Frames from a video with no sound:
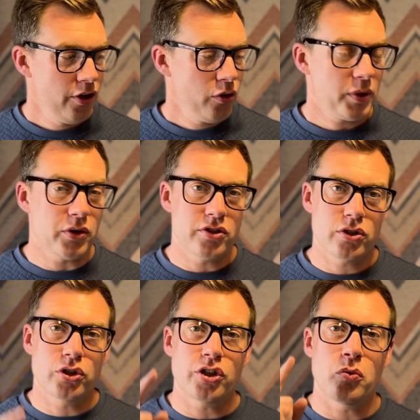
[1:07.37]
We're going to
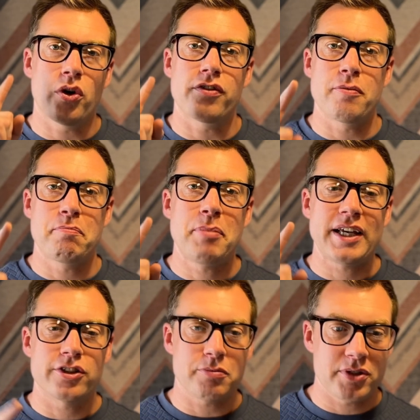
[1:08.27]
look at one of the
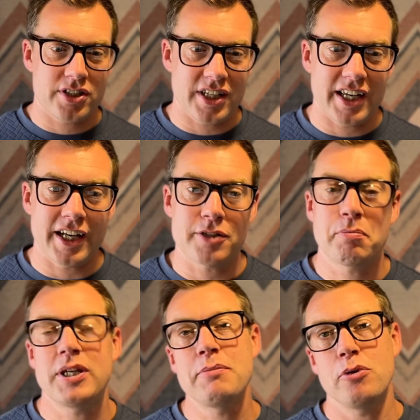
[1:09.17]
biggest mistakes
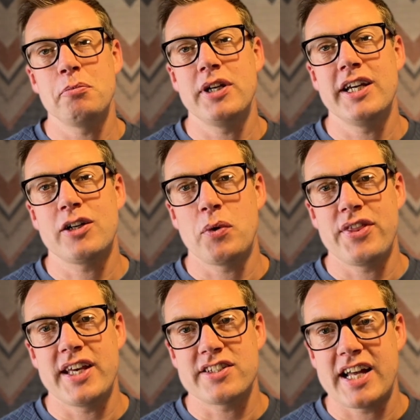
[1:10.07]
people make when
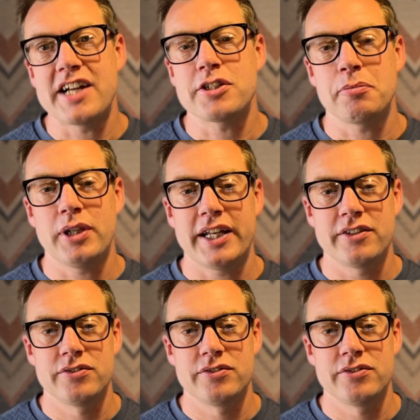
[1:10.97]
they start to plan.